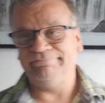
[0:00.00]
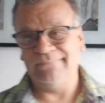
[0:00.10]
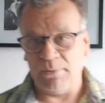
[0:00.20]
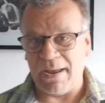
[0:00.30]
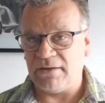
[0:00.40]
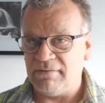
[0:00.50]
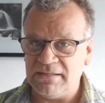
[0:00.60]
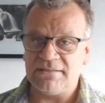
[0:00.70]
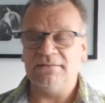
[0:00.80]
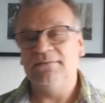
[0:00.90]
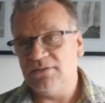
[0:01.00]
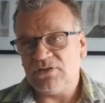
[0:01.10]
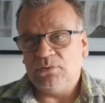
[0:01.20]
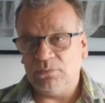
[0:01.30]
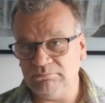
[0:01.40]
the back wheels.
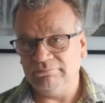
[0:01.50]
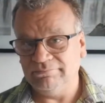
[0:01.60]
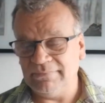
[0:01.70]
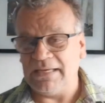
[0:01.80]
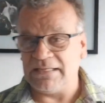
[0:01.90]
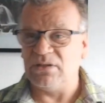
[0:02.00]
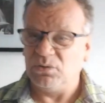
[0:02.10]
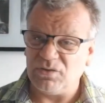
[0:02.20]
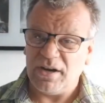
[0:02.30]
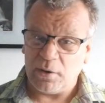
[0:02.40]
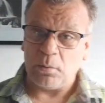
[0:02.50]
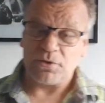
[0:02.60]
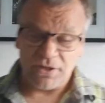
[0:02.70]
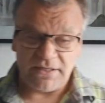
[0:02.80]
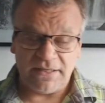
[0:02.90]
So it's not really an
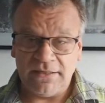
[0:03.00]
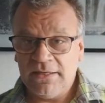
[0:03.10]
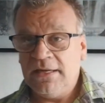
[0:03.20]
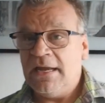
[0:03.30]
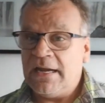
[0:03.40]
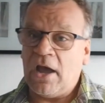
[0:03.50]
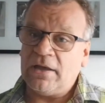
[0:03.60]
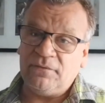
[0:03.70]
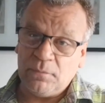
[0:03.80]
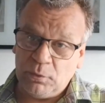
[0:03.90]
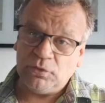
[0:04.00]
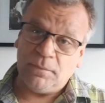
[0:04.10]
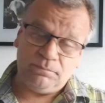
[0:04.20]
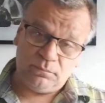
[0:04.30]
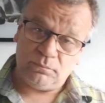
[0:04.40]
option either. Now, if you put
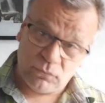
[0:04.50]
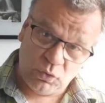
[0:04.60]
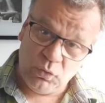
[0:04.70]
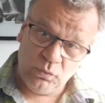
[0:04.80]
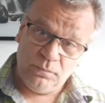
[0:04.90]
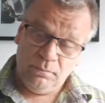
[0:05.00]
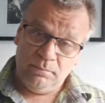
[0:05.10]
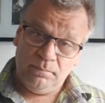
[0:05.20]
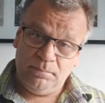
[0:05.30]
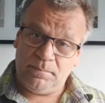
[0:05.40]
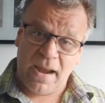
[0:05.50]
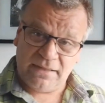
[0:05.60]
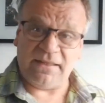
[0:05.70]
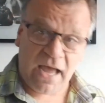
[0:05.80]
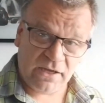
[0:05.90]
the two
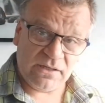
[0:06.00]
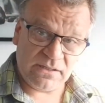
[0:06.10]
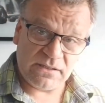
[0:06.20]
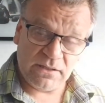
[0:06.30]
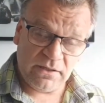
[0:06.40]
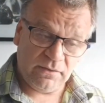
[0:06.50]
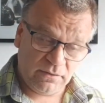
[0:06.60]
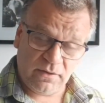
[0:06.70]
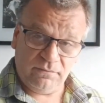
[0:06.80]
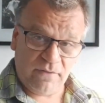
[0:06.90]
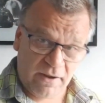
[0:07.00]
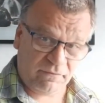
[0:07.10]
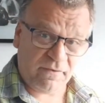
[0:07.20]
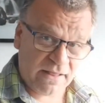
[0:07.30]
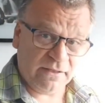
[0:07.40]
back tires, the
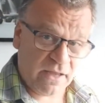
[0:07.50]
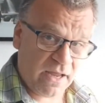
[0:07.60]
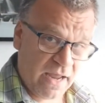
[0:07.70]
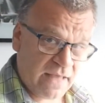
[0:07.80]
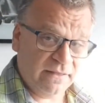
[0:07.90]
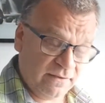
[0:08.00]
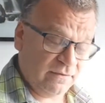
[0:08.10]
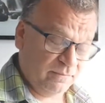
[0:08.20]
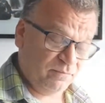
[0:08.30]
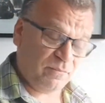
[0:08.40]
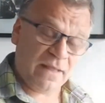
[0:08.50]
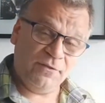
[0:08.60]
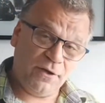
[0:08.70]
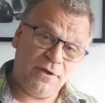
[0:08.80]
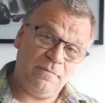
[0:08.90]
front and
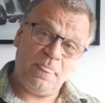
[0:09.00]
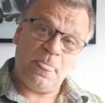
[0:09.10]
the